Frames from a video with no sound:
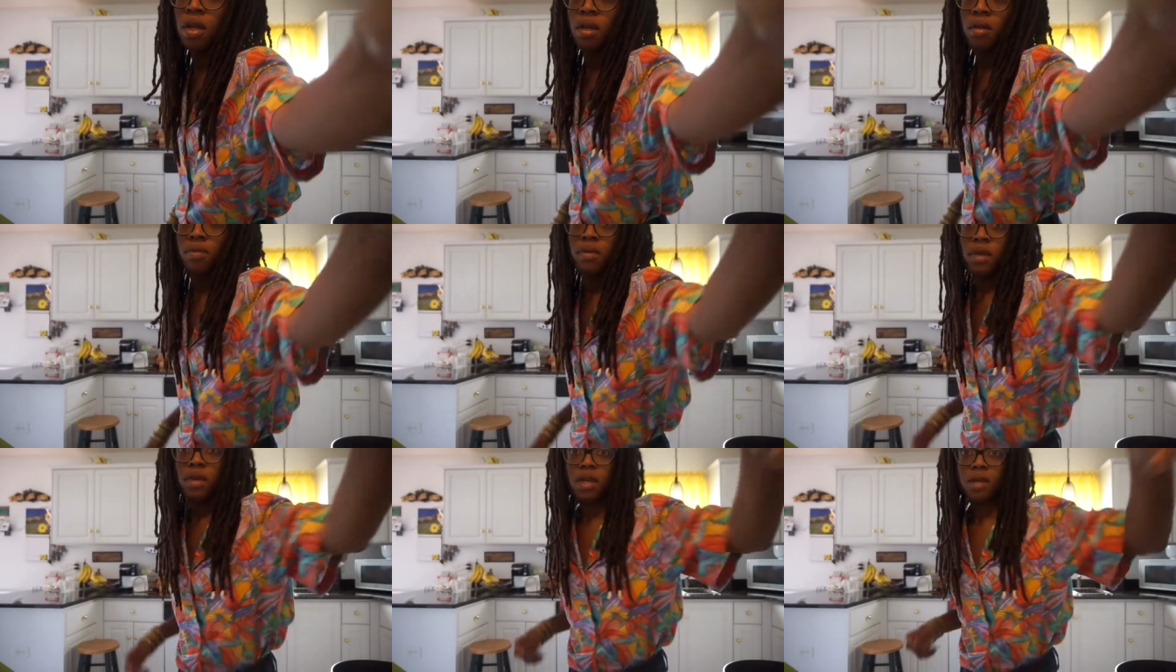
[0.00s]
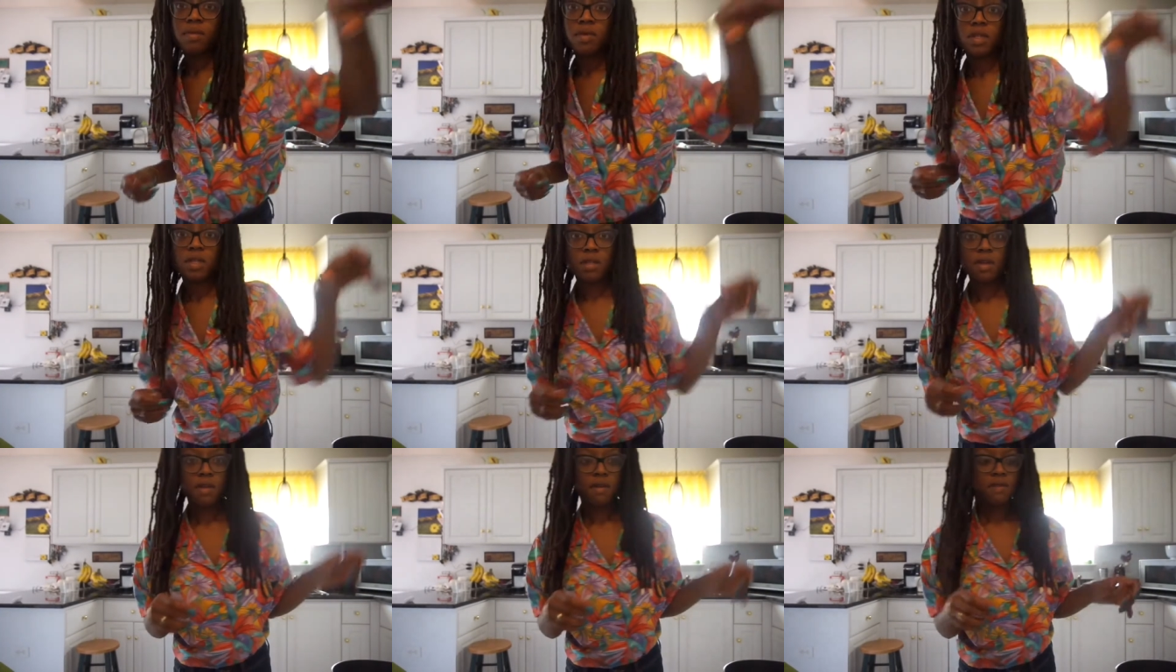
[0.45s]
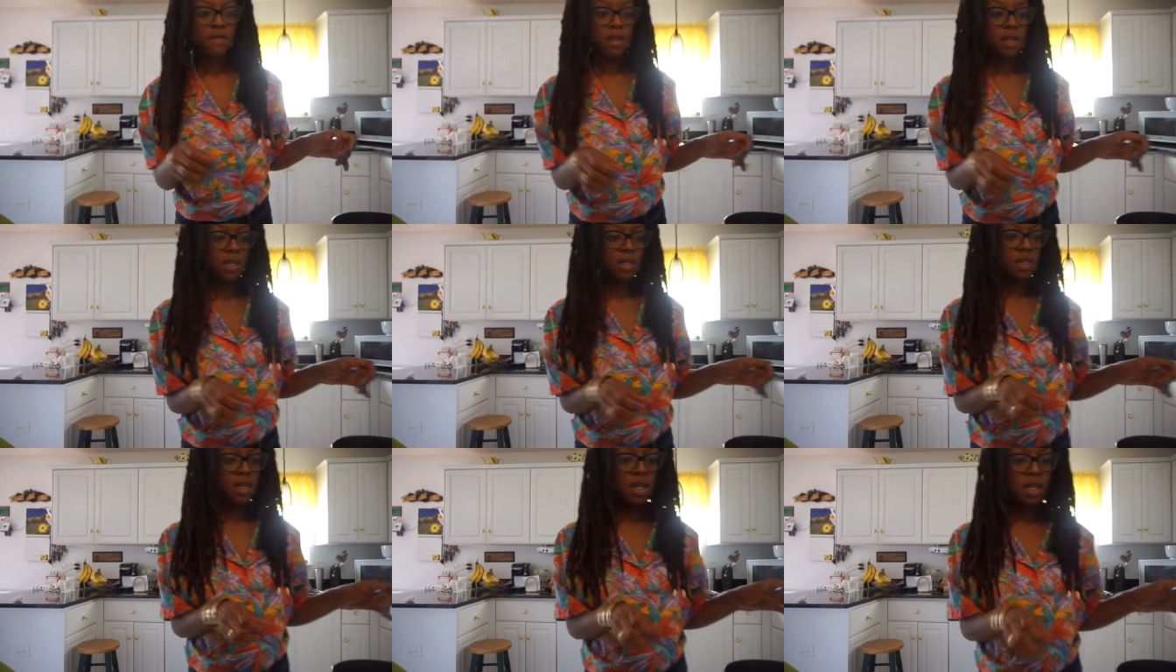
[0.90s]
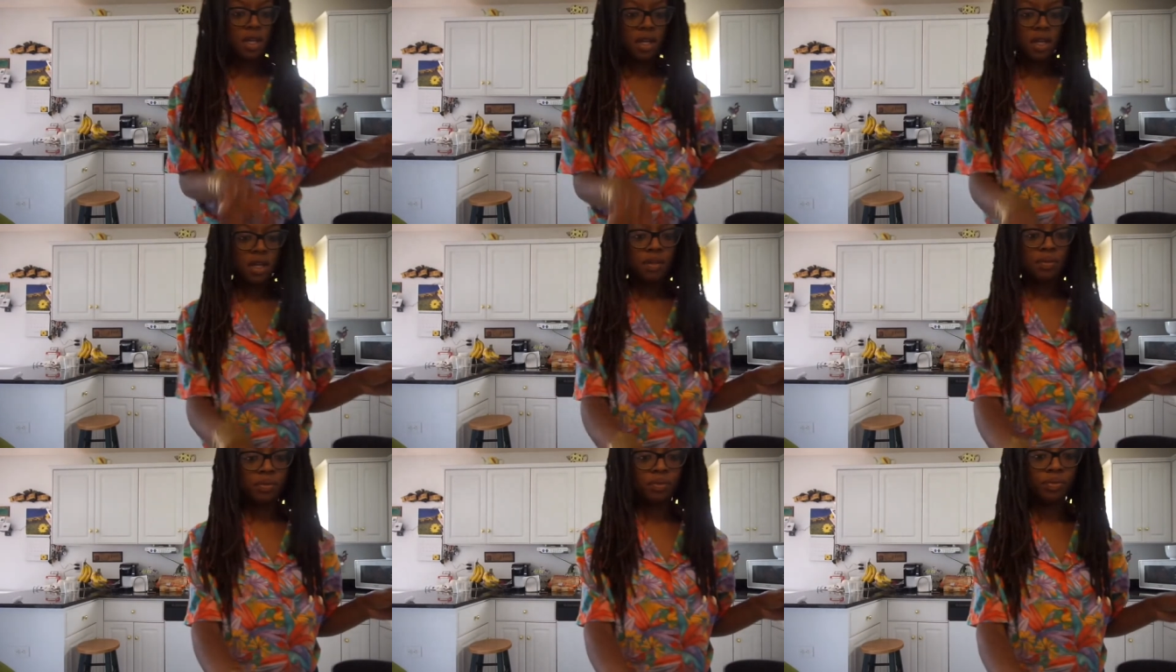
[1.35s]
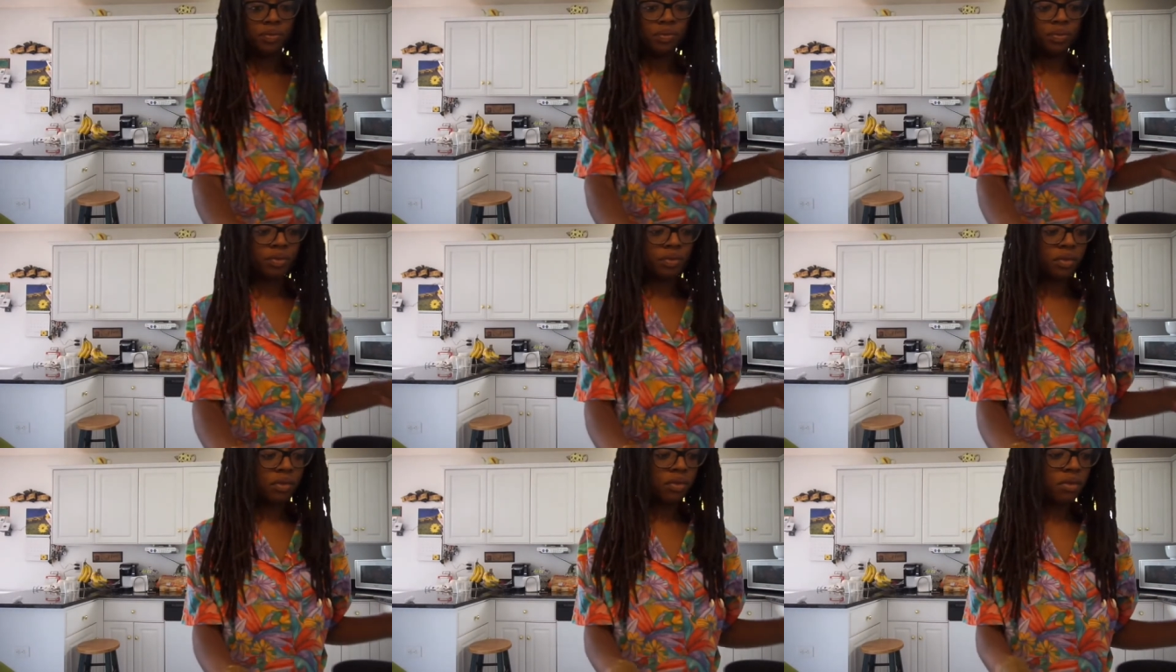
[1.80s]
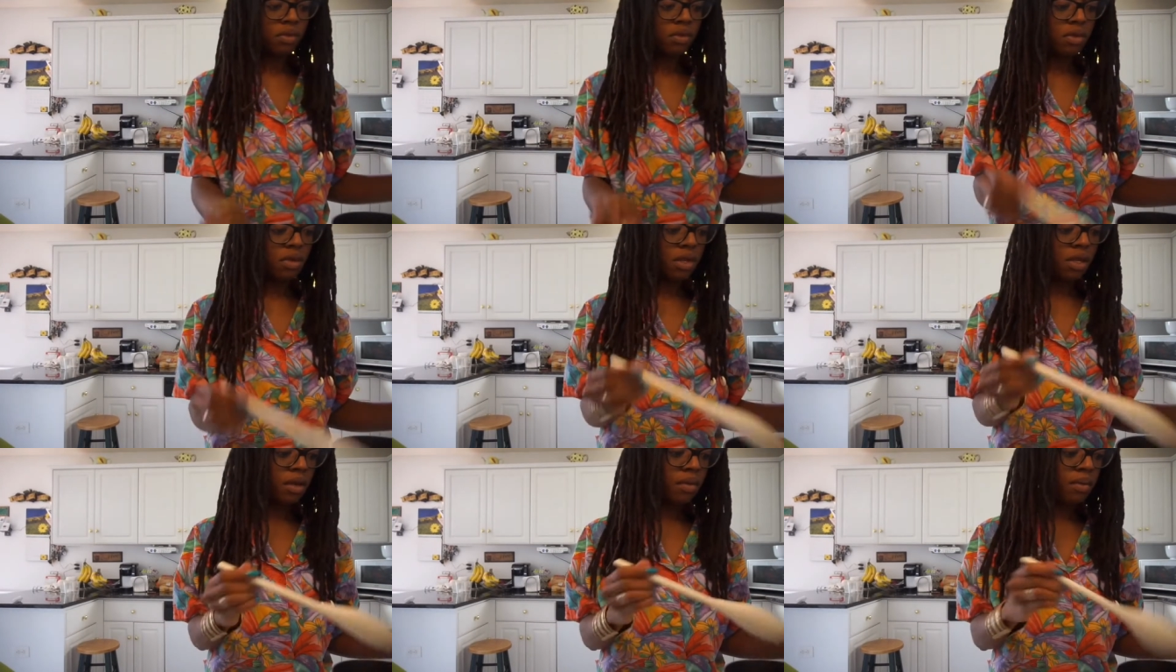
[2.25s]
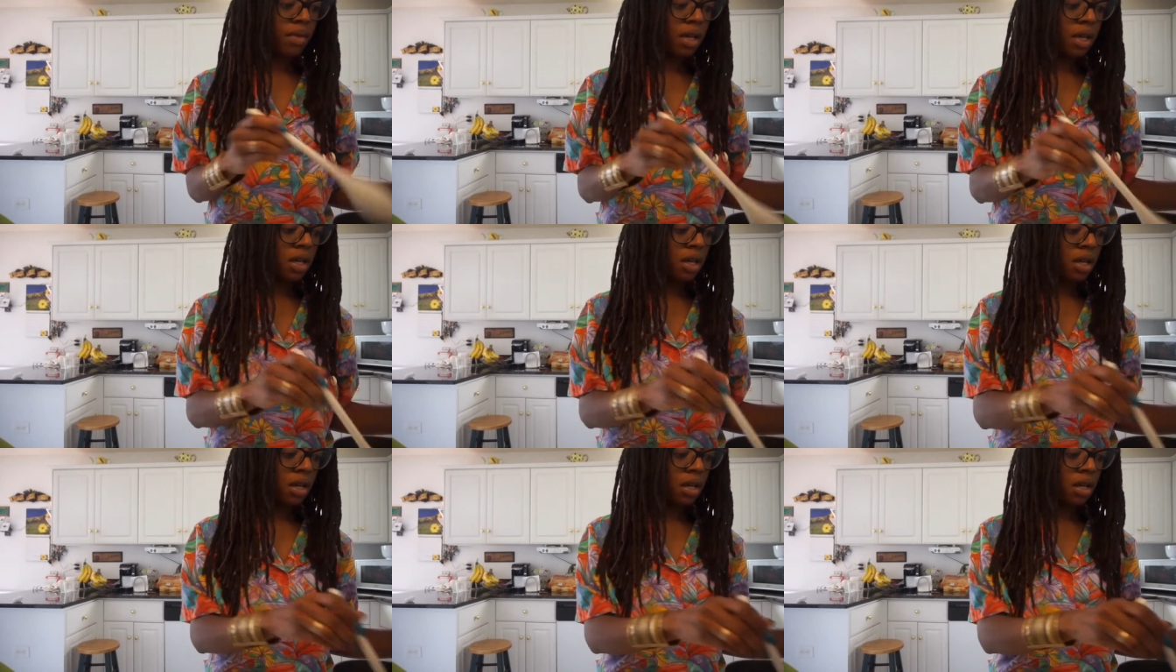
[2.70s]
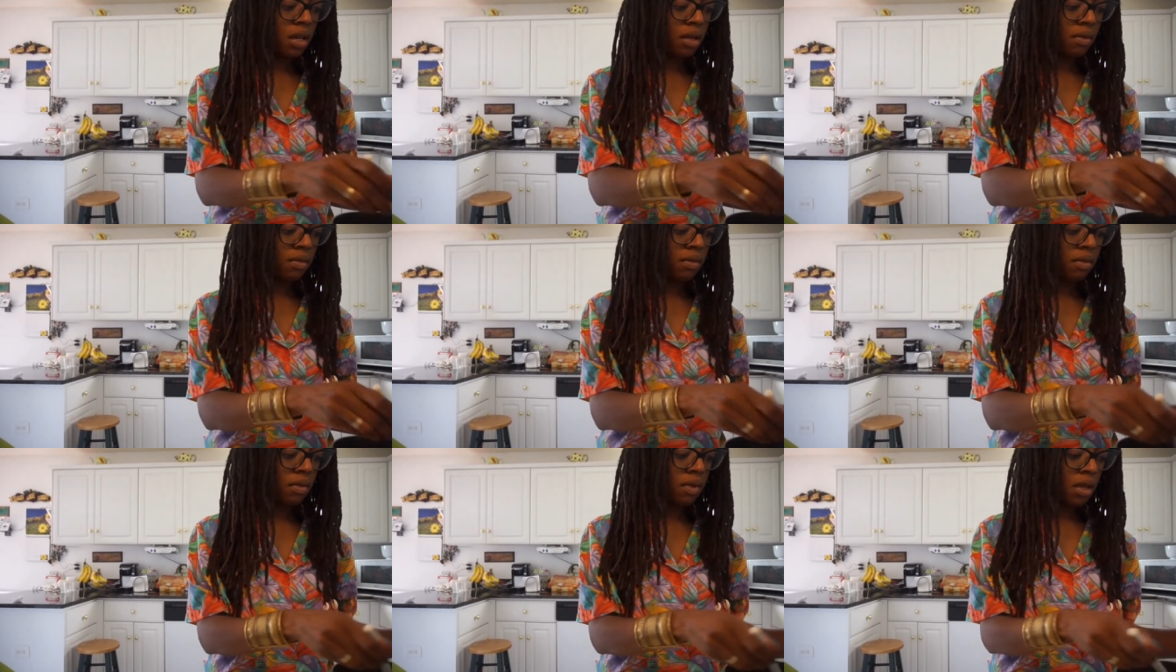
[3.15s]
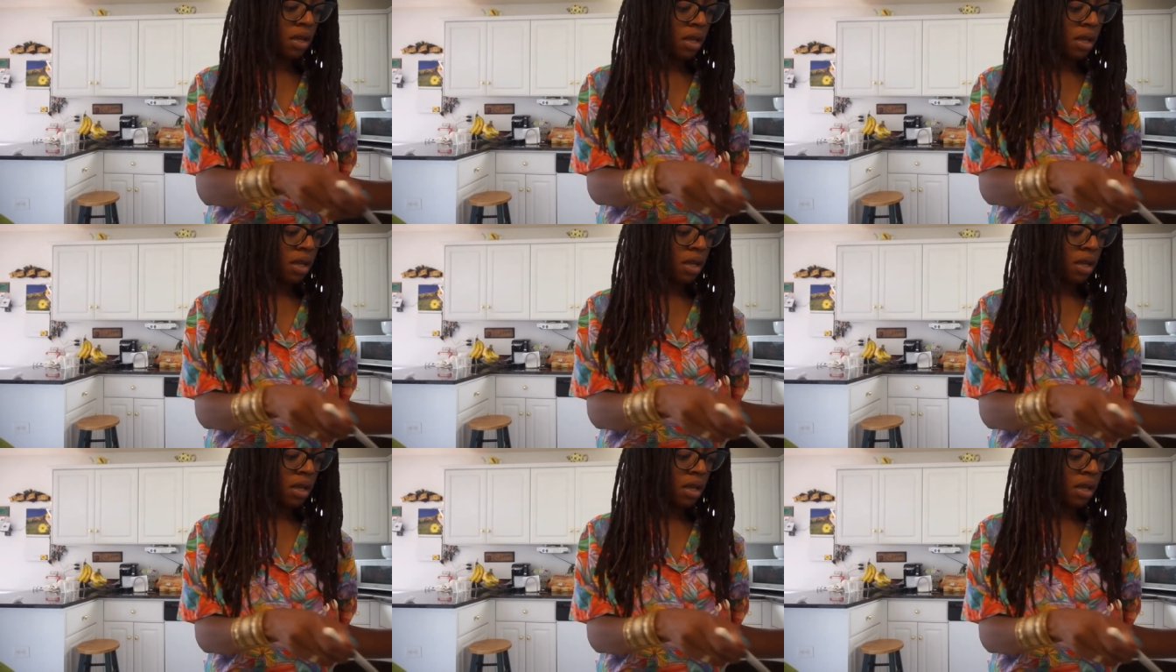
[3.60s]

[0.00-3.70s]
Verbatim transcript: Yeah, I'm just gonna finish cooking. But um,